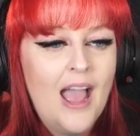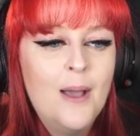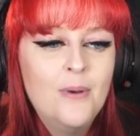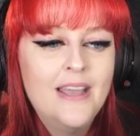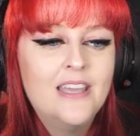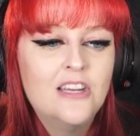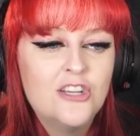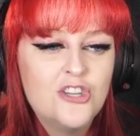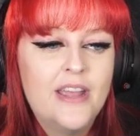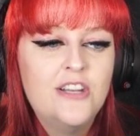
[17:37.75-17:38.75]
Am I going to
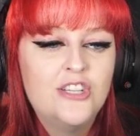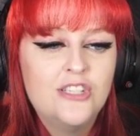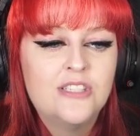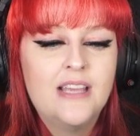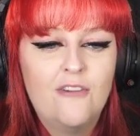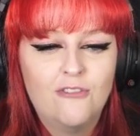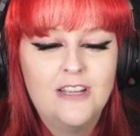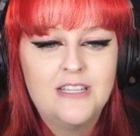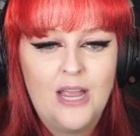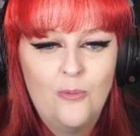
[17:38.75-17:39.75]
change his
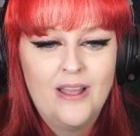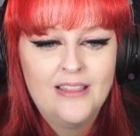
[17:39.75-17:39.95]
everyday wear?